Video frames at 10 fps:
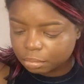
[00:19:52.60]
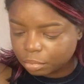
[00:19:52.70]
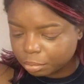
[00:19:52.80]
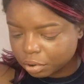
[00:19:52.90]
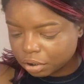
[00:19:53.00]

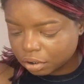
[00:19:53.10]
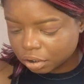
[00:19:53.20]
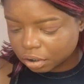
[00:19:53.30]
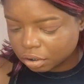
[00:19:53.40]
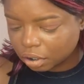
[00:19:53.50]
more mature,
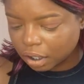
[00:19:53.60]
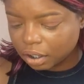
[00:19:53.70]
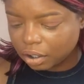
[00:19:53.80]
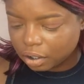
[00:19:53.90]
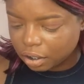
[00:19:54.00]
and started
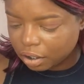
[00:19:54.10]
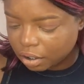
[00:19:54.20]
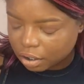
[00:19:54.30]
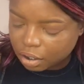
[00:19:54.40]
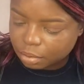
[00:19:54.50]

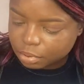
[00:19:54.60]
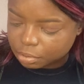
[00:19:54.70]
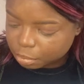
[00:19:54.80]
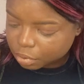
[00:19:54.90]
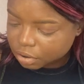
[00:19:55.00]
healing, it was
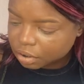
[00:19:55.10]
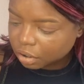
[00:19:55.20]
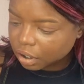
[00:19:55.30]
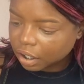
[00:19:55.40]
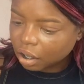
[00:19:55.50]
more so
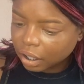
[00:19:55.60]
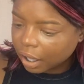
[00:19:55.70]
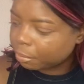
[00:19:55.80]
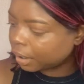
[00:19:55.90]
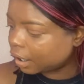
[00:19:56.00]
like, okay,
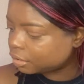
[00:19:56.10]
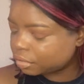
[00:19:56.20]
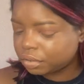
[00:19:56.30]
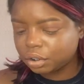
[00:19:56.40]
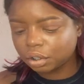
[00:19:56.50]
I'm going to
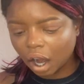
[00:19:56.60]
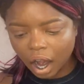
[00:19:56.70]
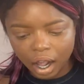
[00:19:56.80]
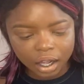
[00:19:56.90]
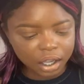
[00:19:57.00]
actively
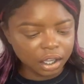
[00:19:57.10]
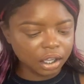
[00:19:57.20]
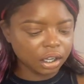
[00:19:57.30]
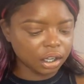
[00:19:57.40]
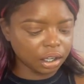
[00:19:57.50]
try,
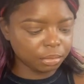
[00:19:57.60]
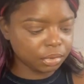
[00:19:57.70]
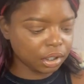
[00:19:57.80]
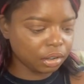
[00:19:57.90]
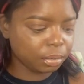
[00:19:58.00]

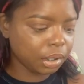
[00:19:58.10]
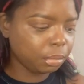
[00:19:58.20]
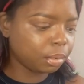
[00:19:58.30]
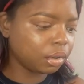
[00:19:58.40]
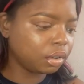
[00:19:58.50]
give
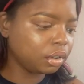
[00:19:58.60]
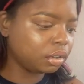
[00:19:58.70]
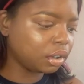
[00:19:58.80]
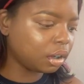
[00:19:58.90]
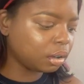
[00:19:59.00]
people, you
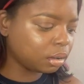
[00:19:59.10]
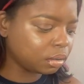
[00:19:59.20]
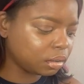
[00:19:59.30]
know,